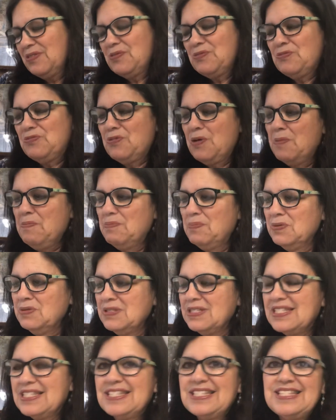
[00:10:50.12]

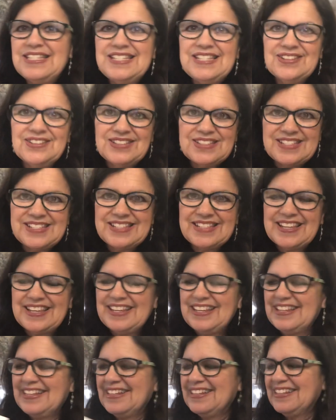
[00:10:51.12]

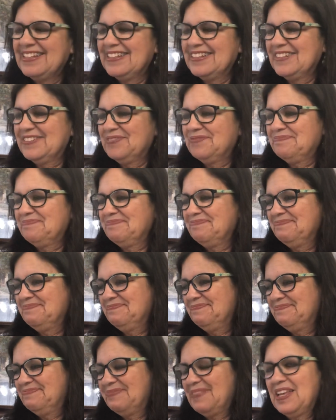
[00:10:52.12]
Rumpelstiltskin.
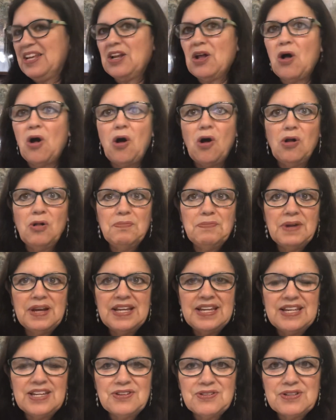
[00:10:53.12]
In all my
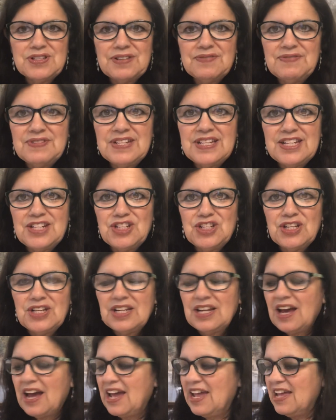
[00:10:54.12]
years of
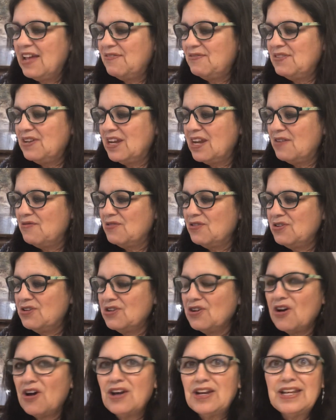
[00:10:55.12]
teaching, I have never
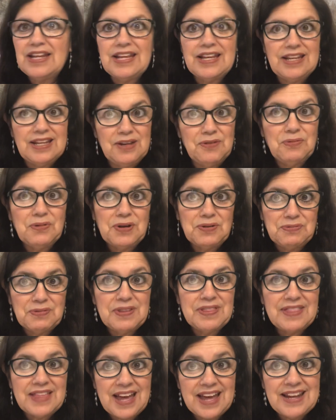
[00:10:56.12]
taught anyone
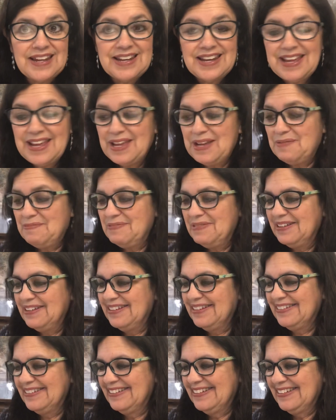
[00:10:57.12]
with that name.
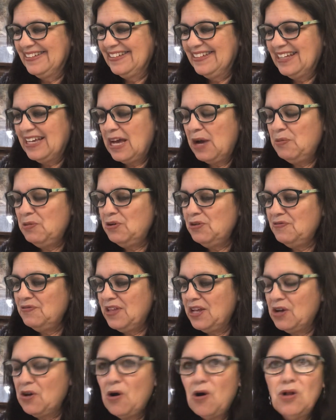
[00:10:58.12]
I wonder if
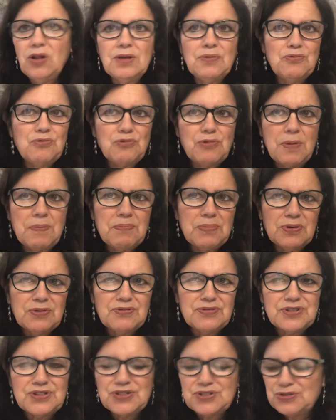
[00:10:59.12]
they call him Rumpel
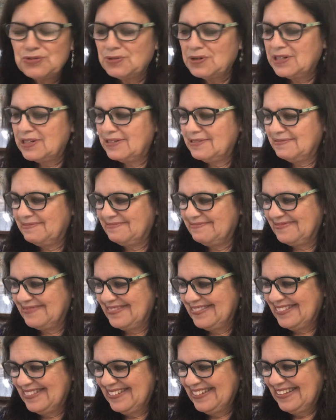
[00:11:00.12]
for short.
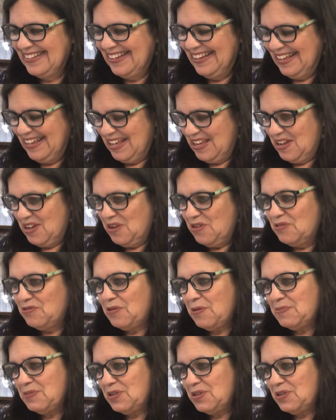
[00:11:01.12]
From